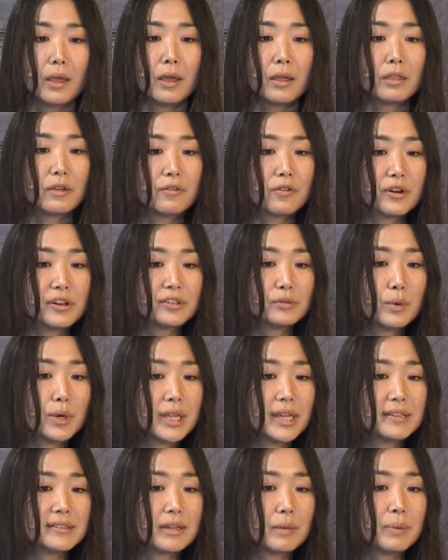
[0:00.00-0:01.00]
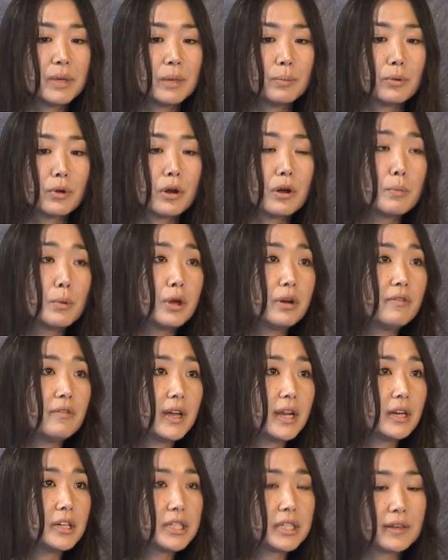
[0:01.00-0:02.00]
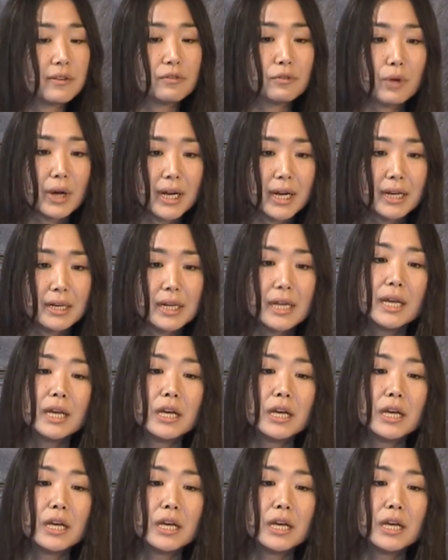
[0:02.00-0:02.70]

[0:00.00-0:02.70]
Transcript: The first one is that people are motivated to give credit